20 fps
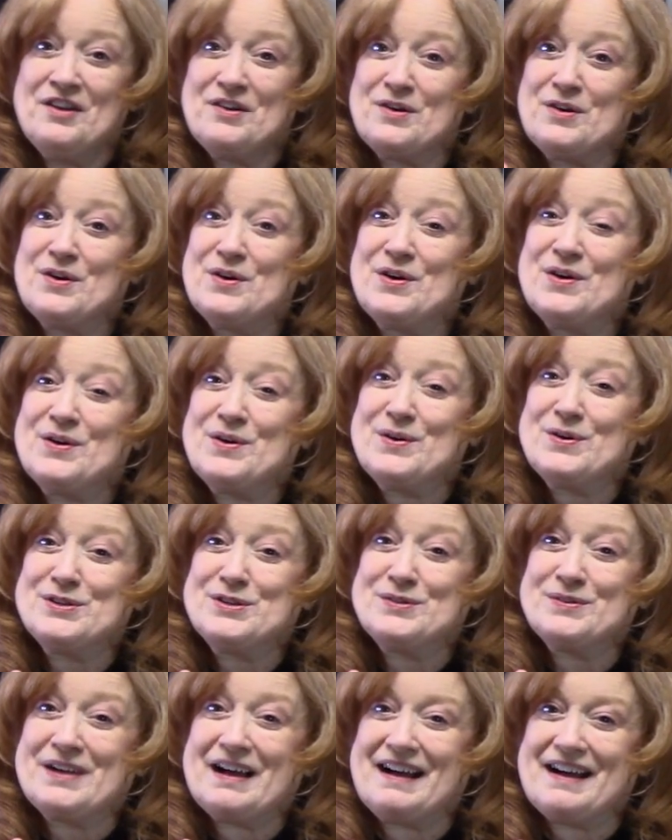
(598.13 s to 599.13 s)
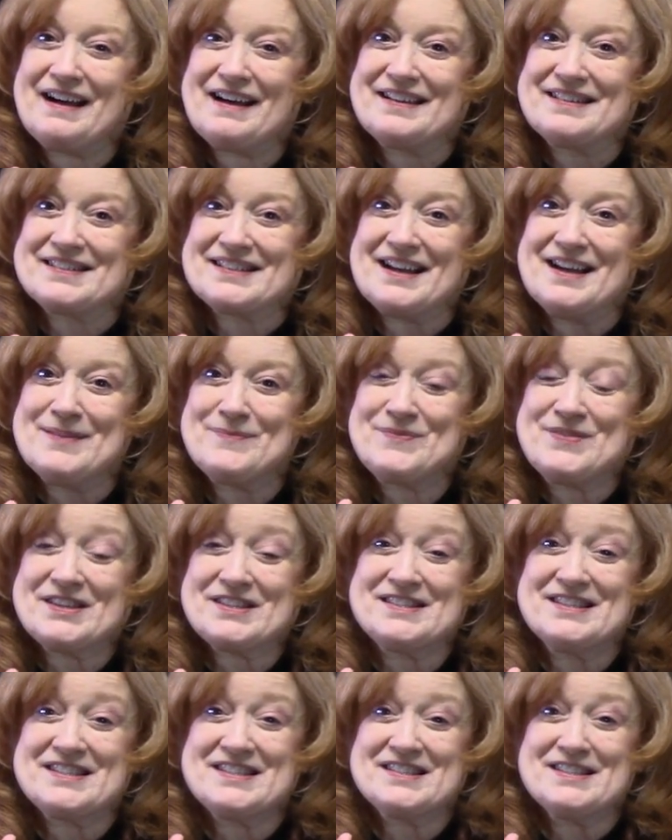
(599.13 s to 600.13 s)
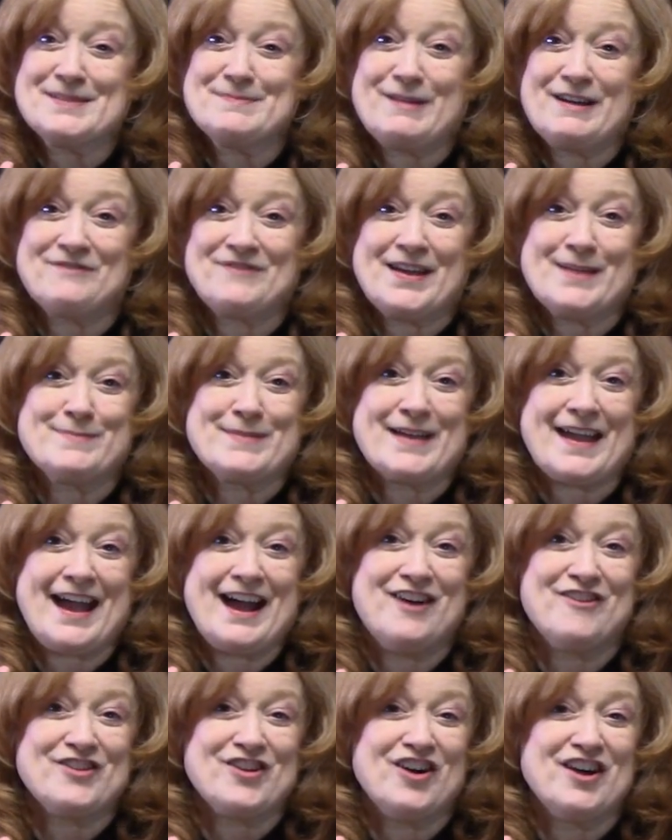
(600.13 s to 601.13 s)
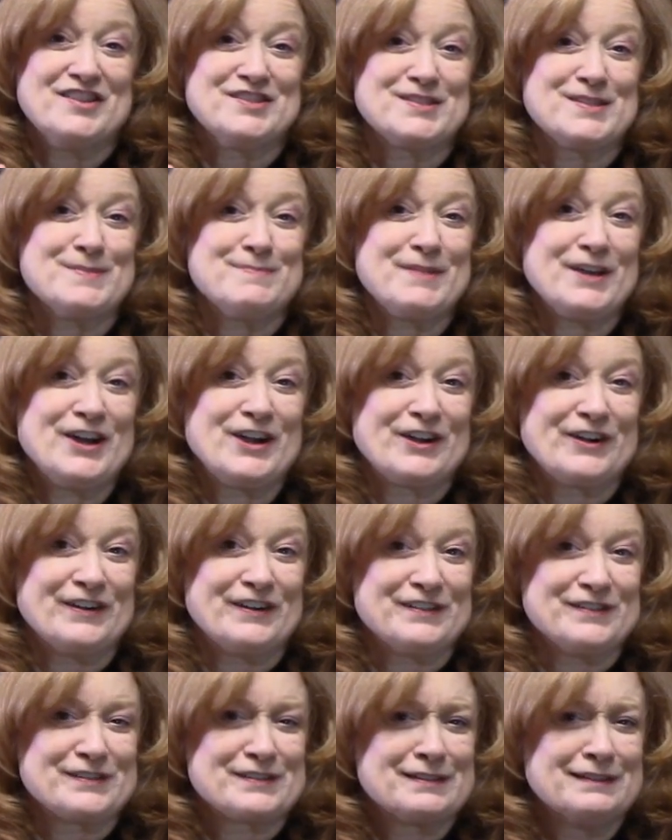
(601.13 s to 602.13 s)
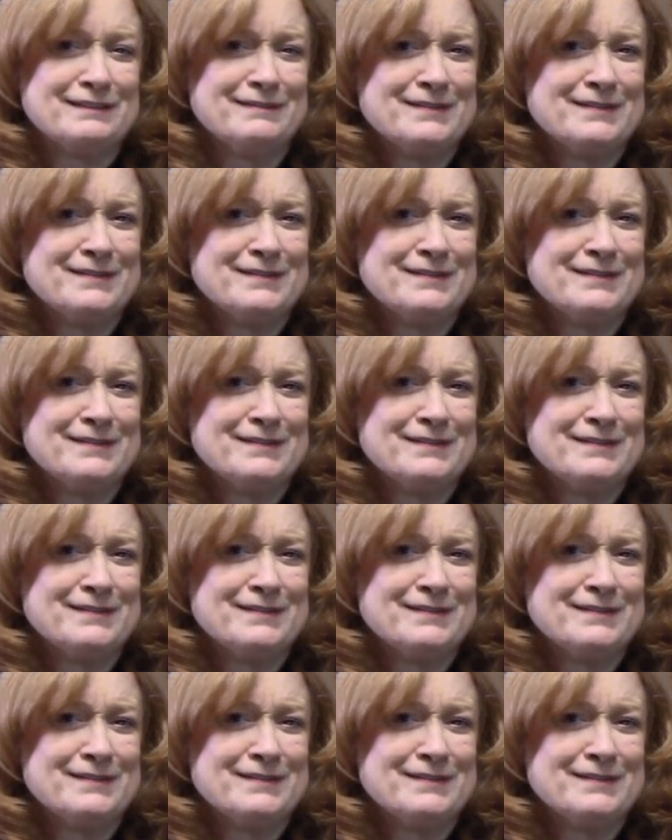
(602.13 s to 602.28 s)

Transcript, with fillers: Oh, you guys, I'm fixing to send my family out on some errands.